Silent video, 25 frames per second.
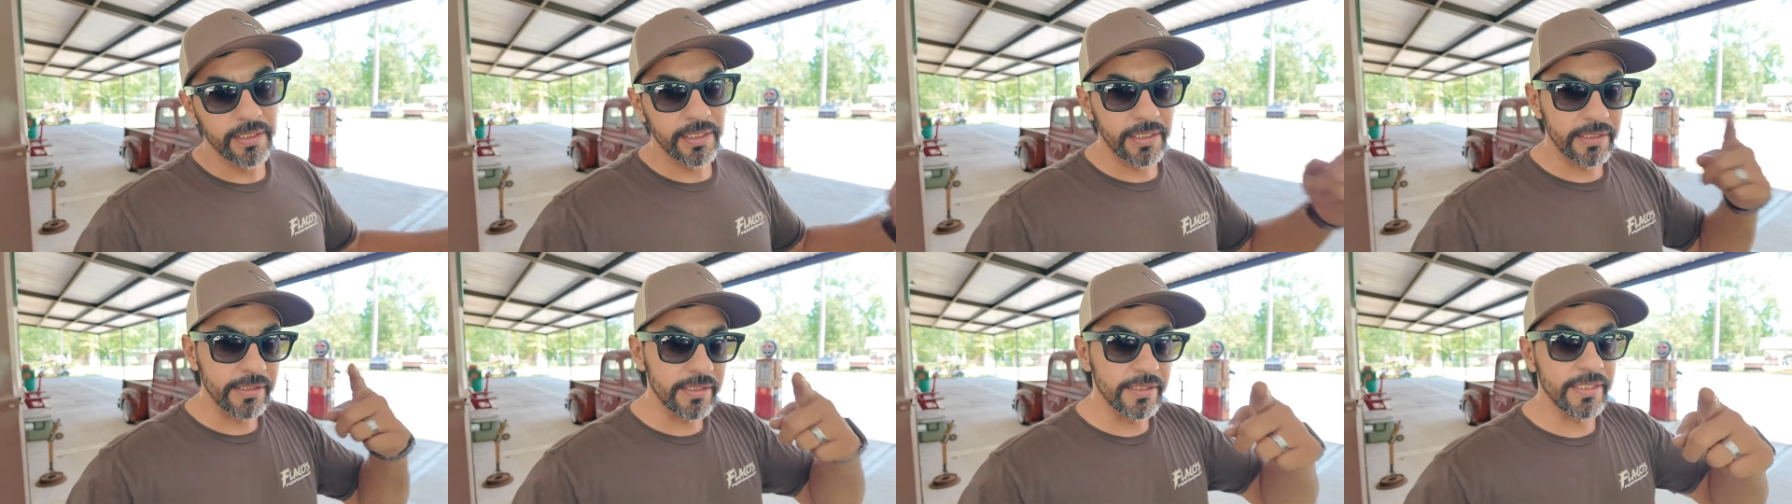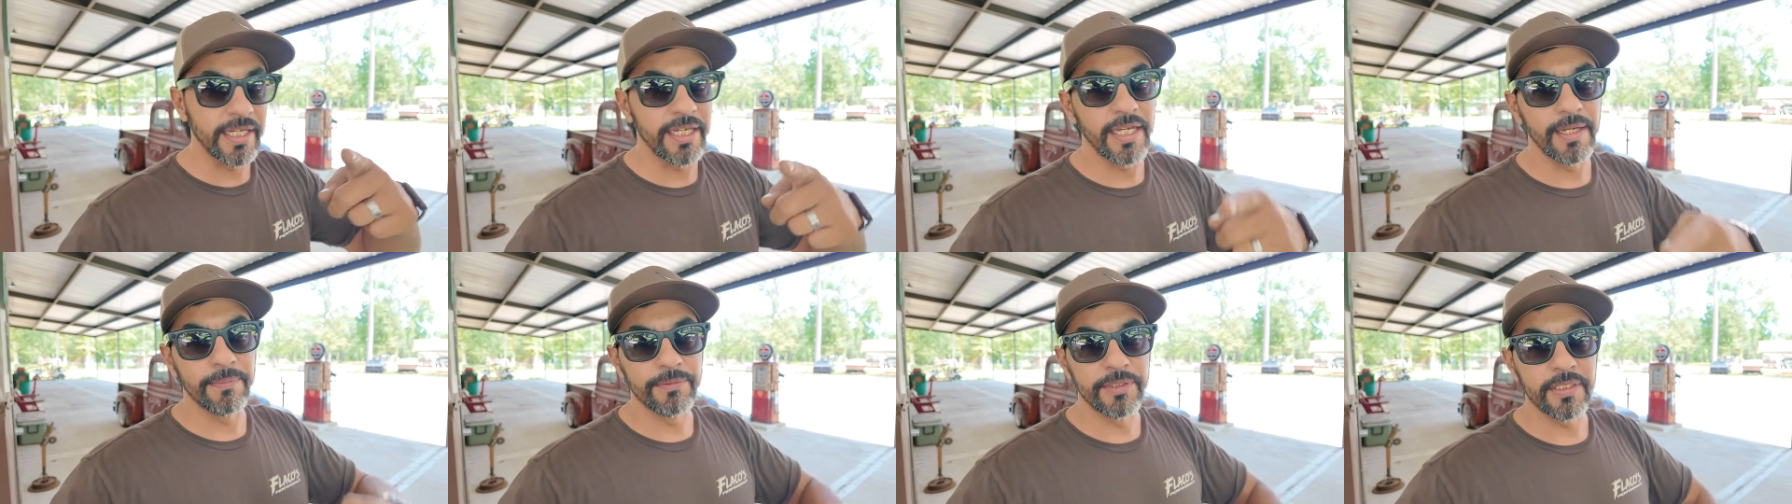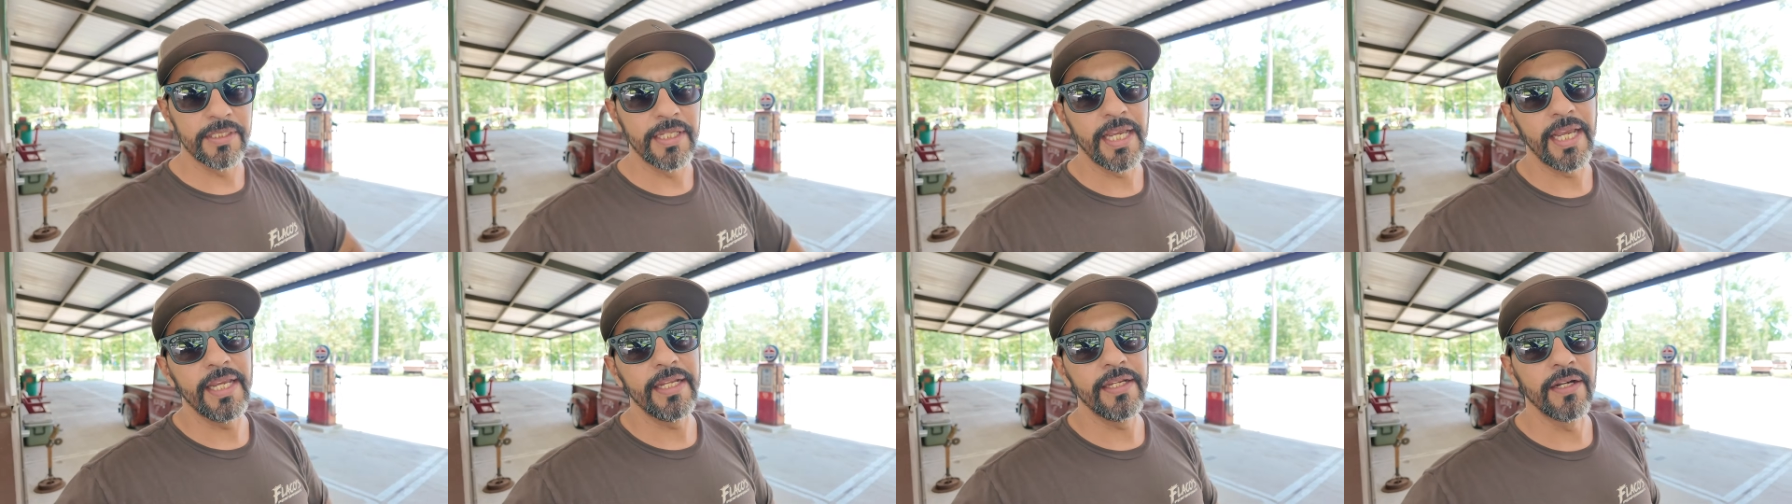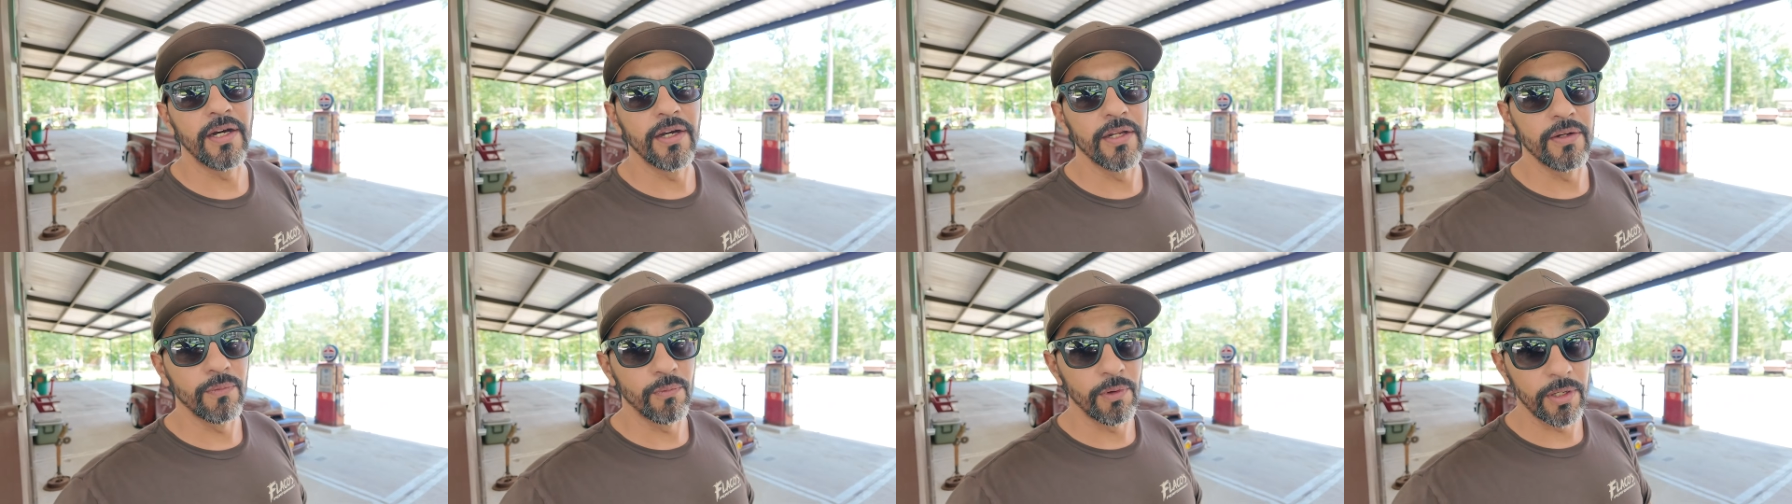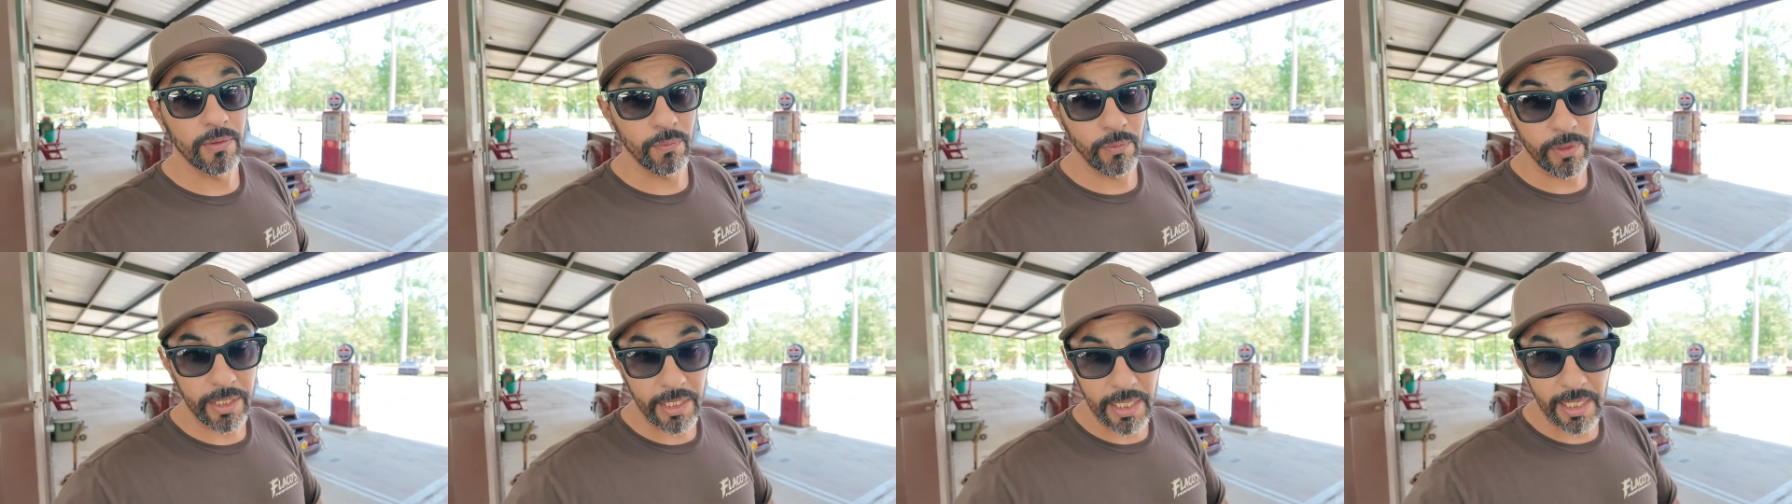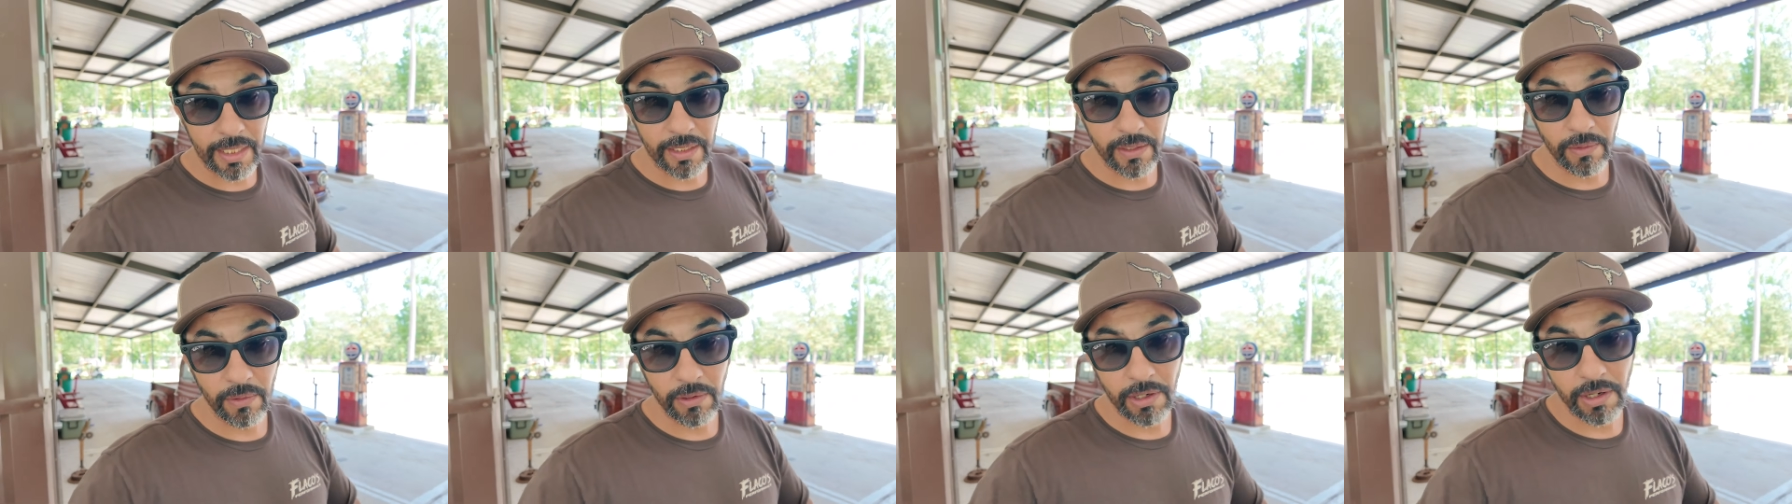and stay up to date on what we
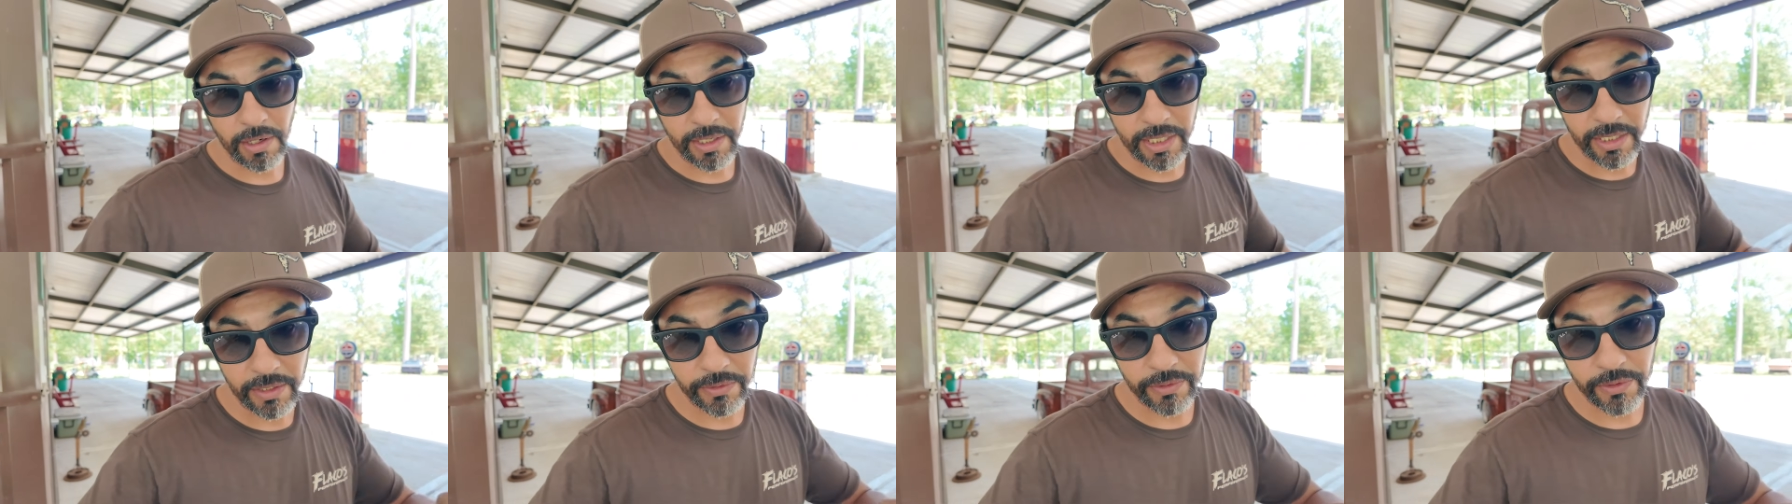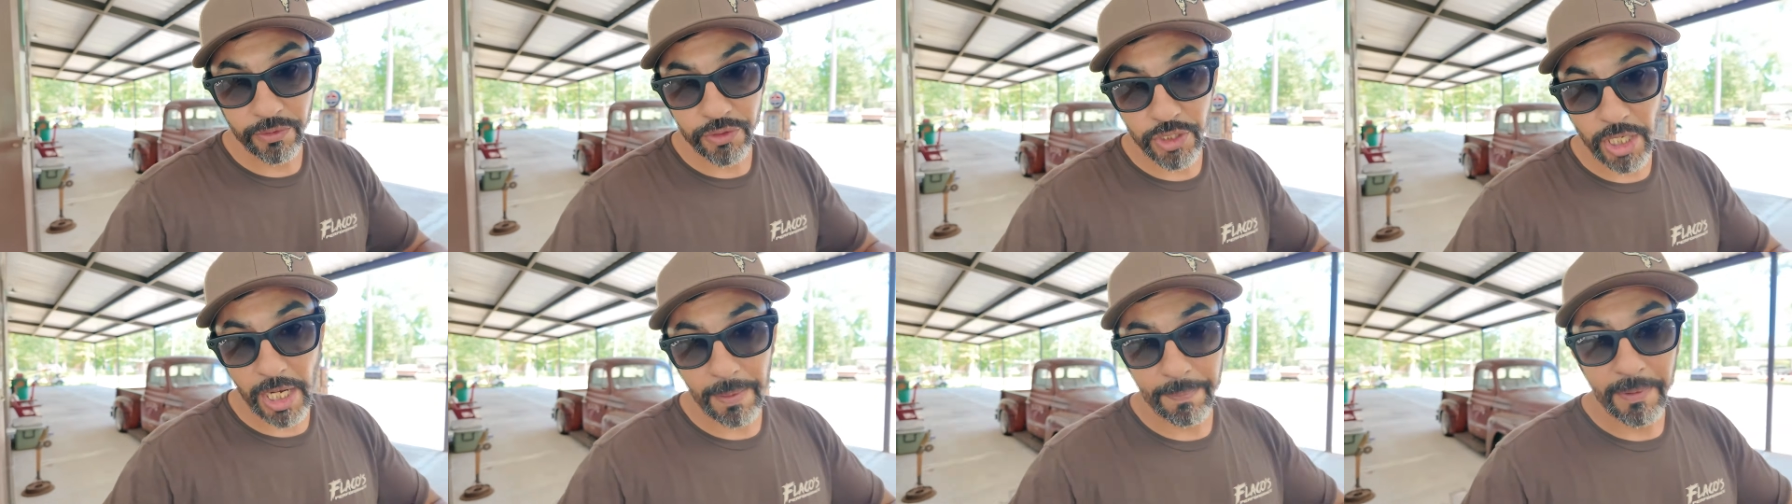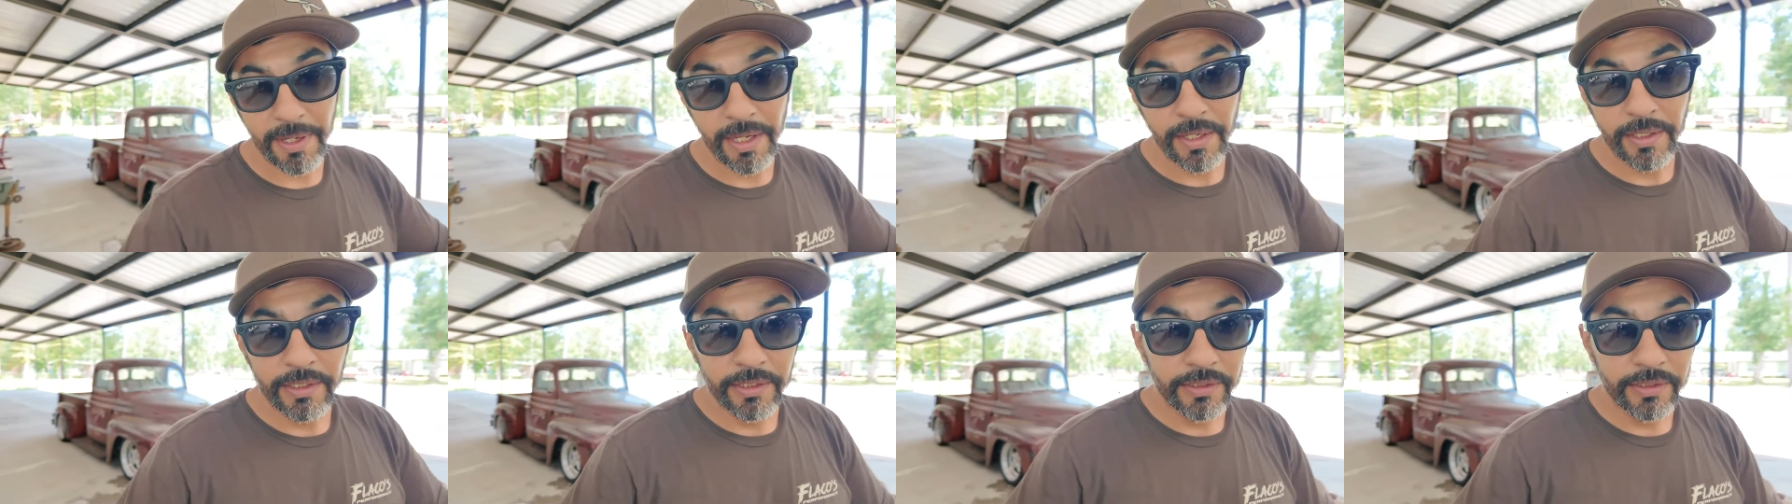got going on here in the shop.